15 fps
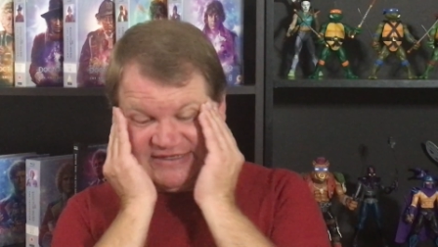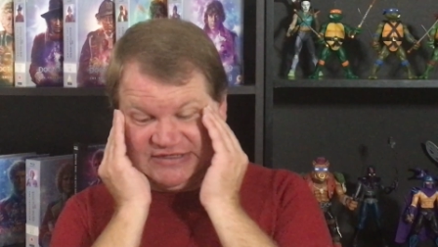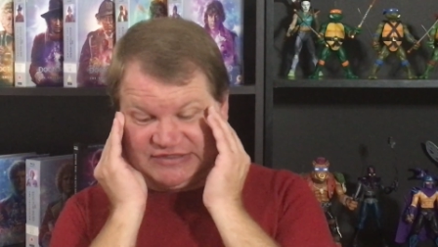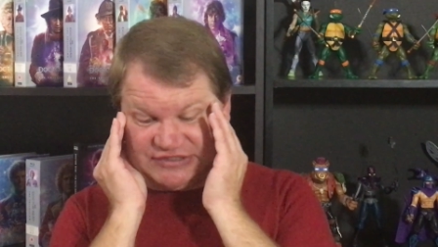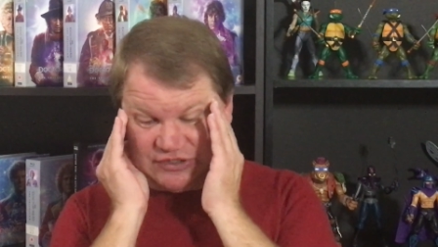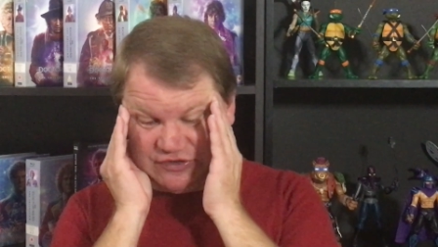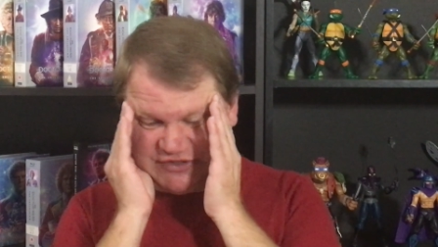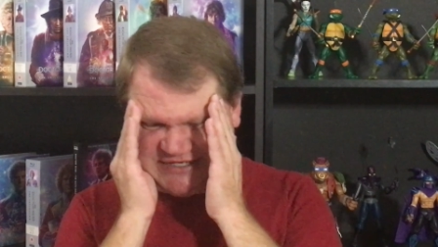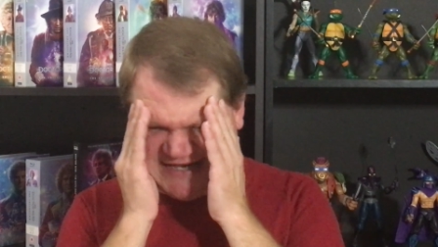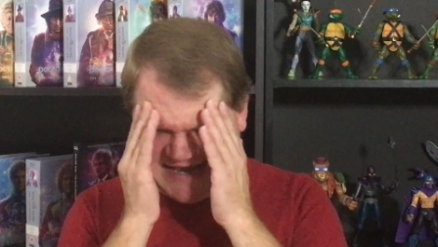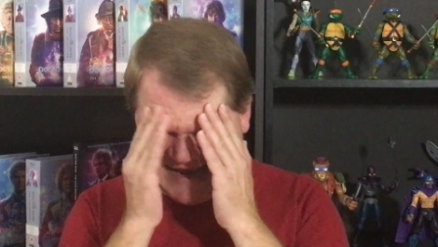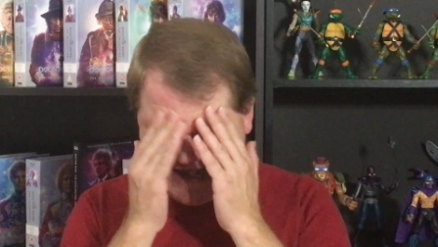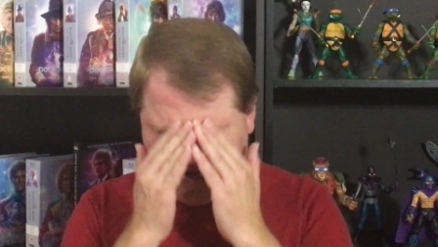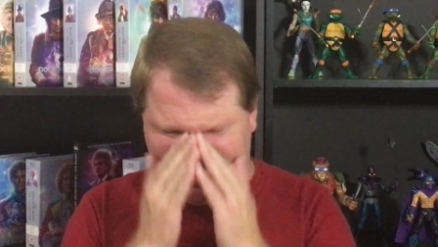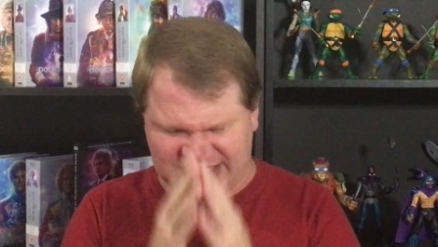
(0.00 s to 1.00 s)
So,
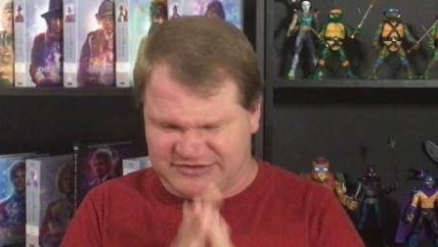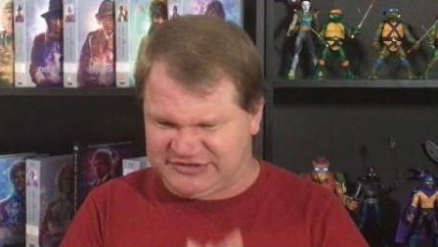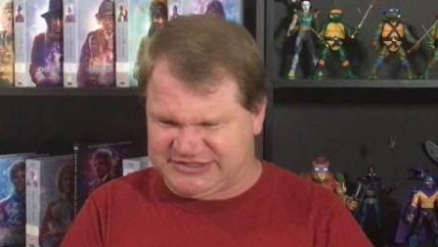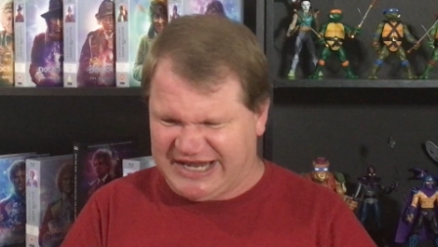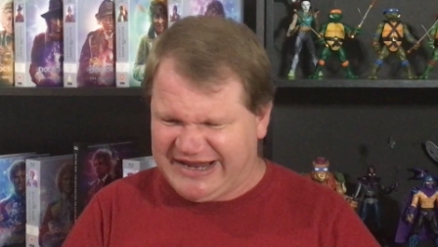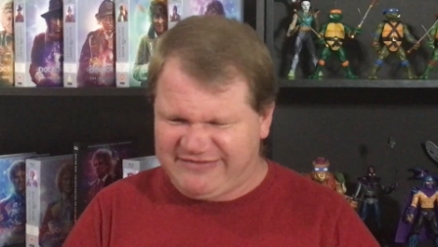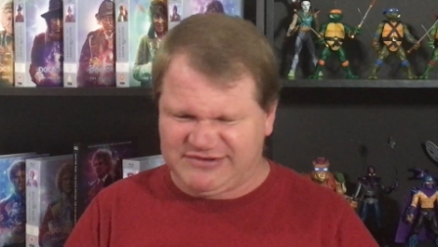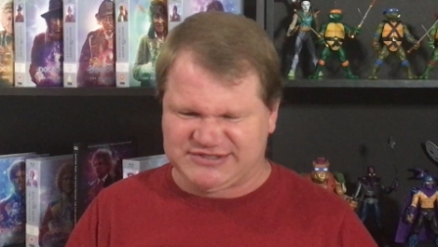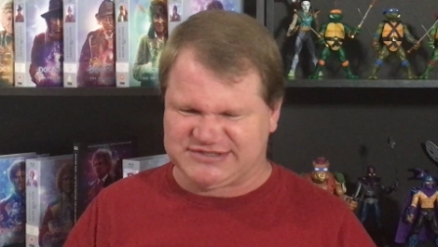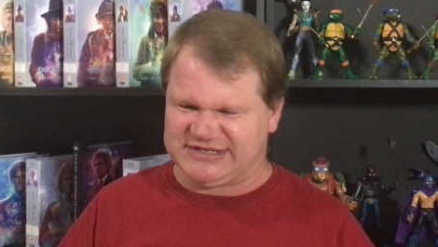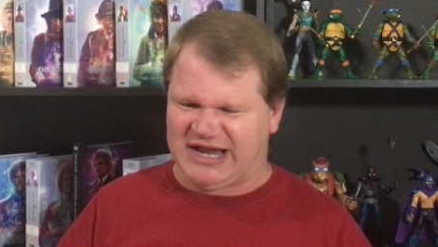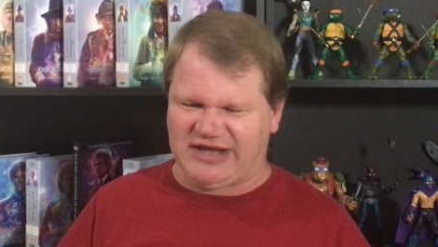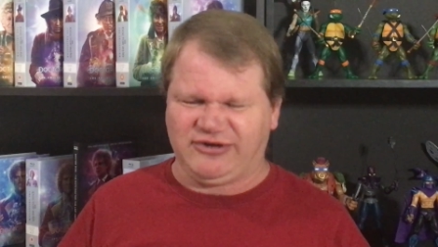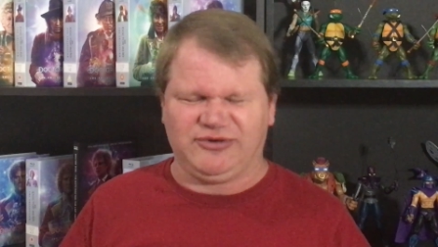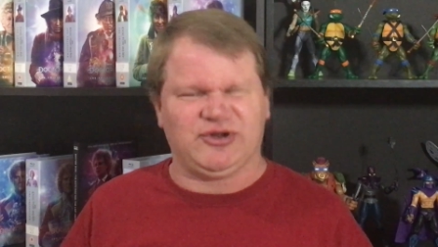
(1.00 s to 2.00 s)
yeah, and Davison,
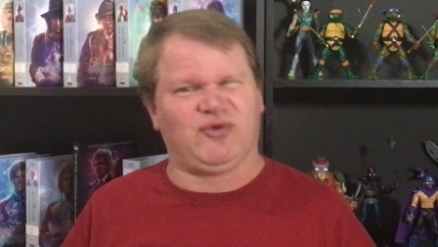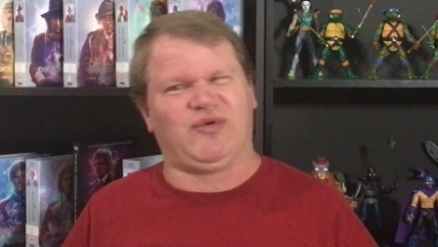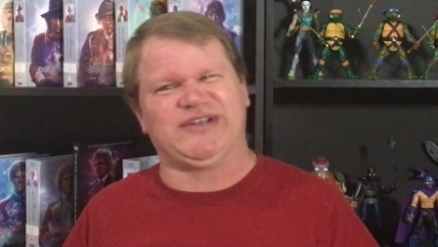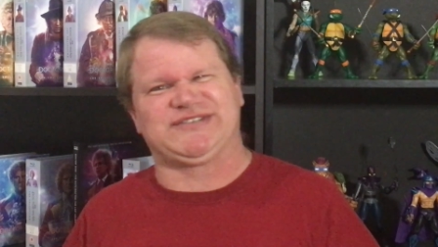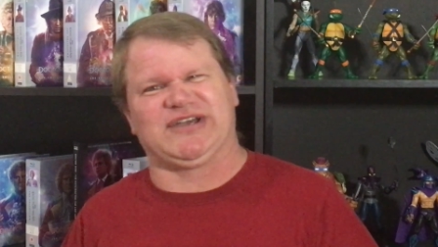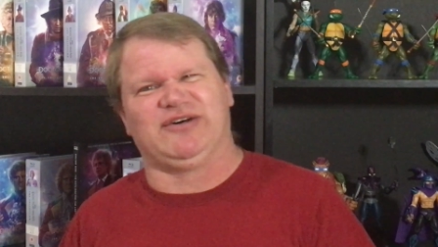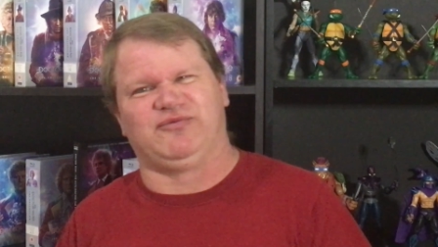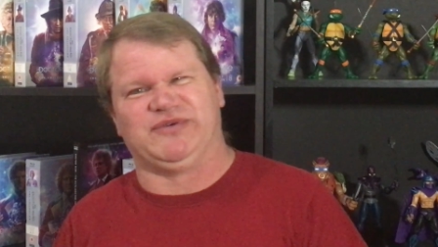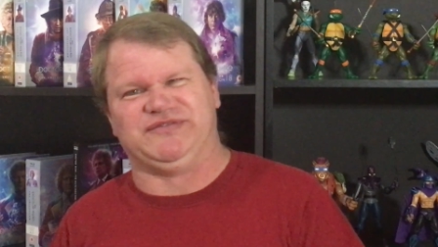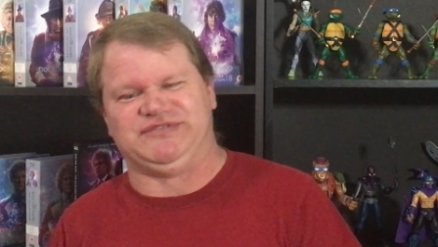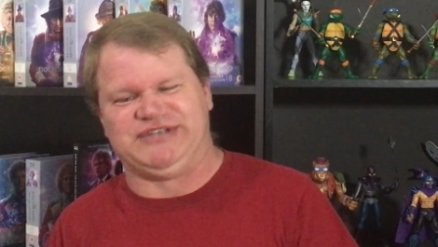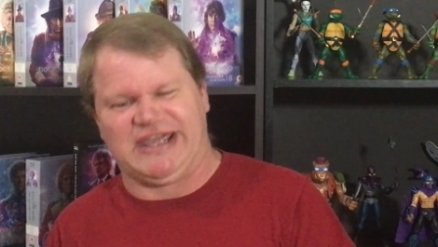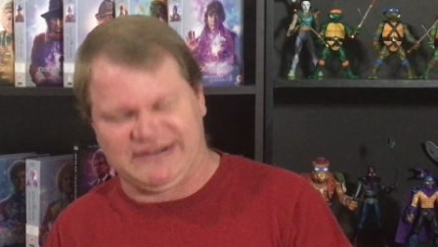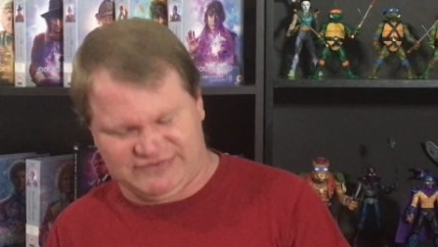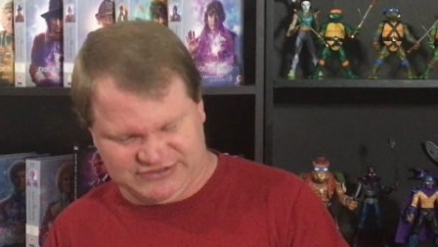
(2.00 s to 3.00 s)
I don't know what's up with
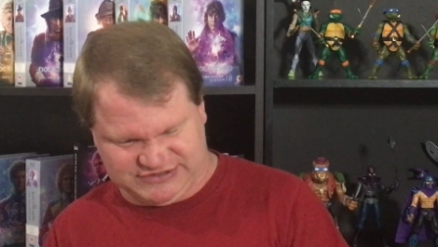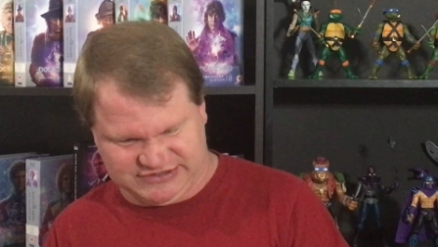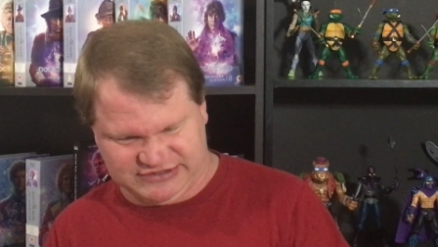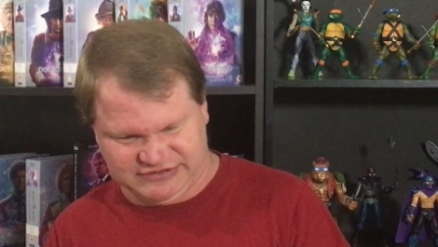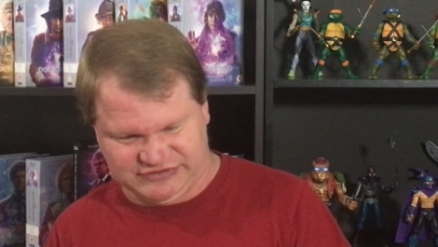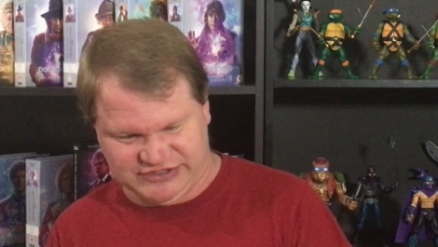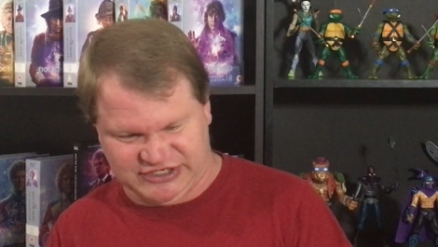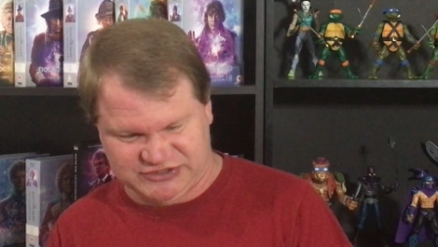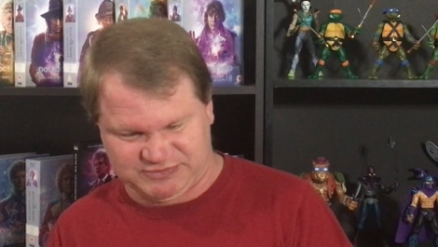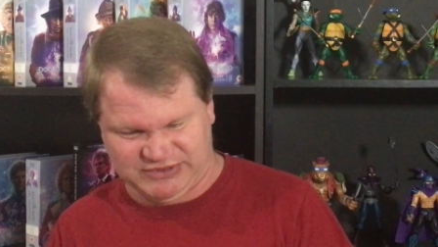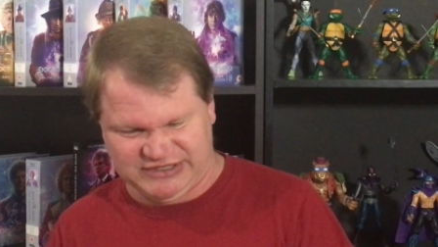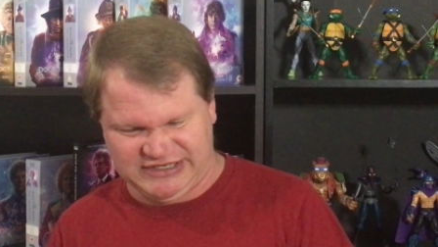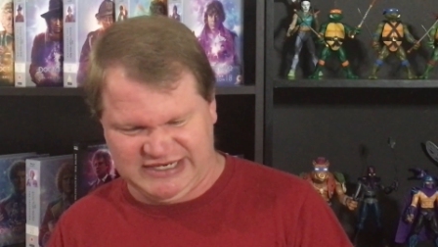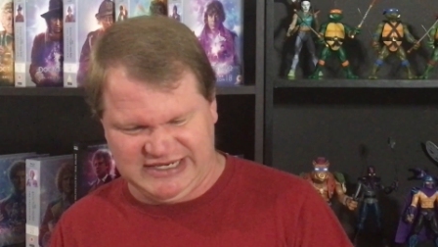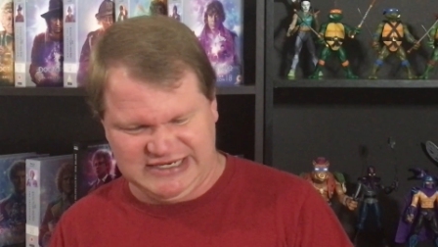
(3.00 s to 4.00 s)
Davison in this,
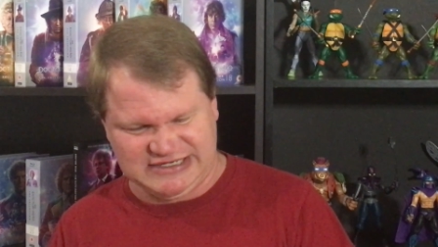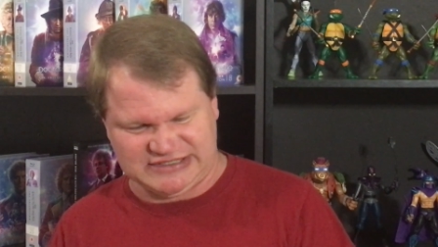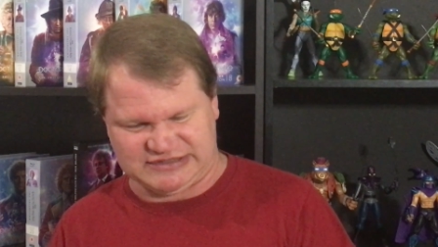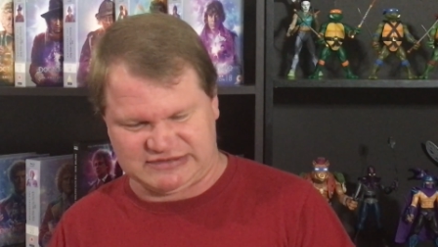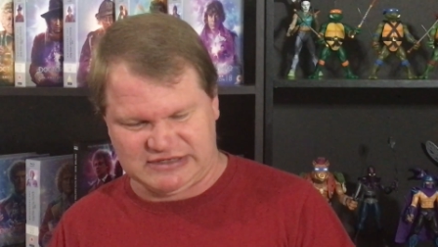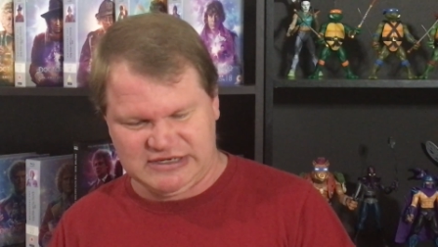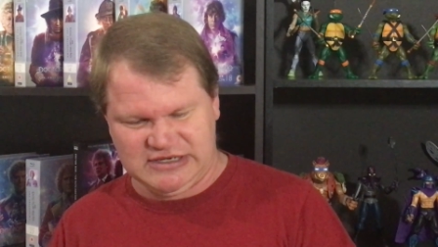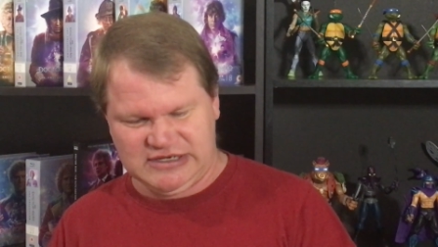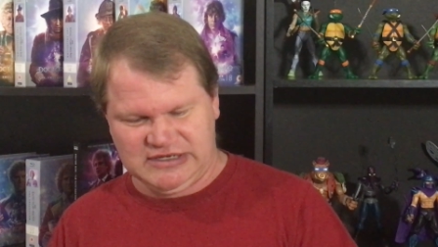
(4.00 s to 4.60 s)
but he is,